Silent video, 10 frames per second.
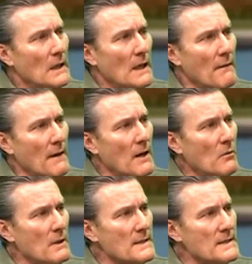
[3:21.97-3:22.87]
and
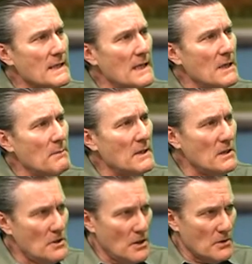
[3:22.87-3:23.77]
that was
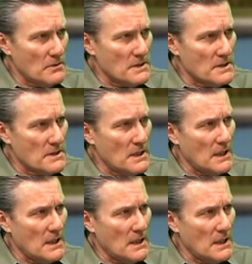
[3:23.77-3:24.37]
keeping notes